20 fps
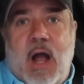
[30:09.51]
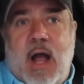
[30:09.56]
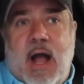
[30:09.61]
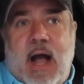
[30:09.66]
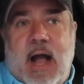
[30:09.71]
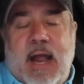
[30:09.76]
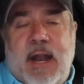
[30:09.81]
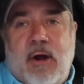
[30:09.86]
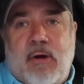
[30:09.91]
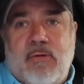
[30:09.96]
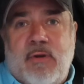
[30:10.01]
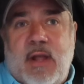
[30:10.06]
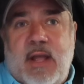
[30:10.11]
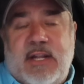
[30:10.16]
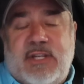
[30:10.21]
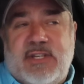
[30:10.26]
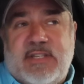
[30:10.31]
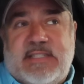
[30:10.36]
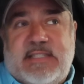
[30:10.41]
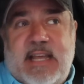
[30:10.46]
I don't,
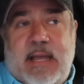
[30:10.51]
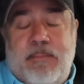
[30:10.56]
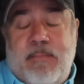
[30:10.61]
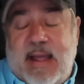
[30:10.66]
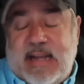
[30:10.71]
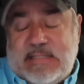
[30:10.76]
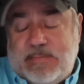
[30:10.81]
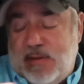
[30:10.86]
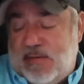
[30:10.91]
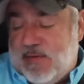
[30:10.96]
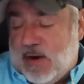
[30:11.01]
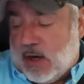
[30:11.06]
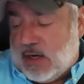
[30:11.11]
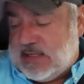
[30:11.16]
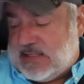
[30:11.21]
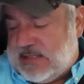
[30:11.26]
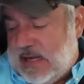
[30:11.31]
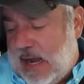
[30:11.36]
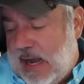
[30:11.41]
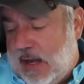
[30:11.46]
it makes me
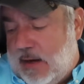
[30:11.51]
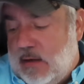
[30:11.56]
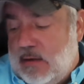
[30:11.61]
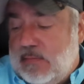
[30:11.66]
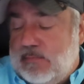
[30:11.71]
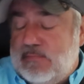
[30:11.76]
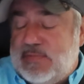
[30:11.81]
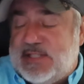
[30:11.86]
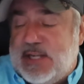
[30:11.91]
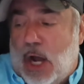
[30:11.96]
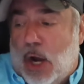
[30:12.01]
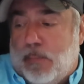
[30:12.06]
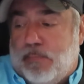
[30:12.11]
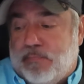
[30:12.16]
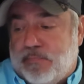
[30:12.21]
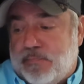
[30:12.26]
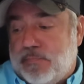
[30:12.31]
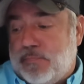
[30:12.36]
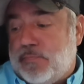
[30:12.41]
very sad. So,